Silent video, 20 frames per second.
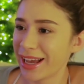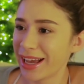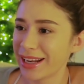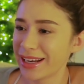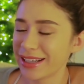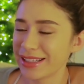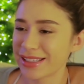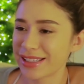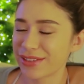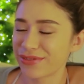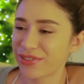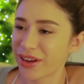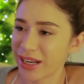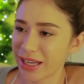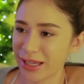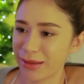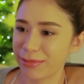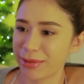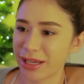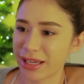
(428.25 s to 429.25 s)
And it's
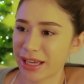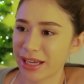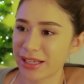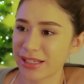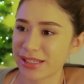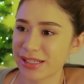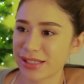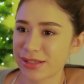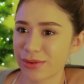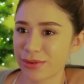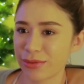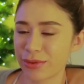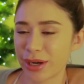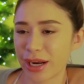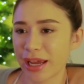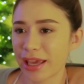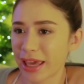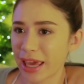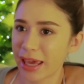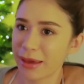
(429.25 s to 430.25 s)
funny because when
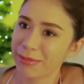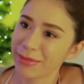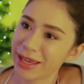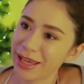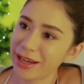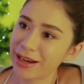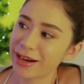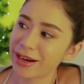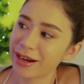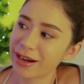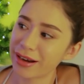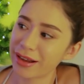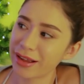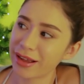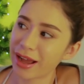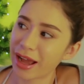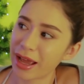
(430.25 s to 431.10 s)
I came here,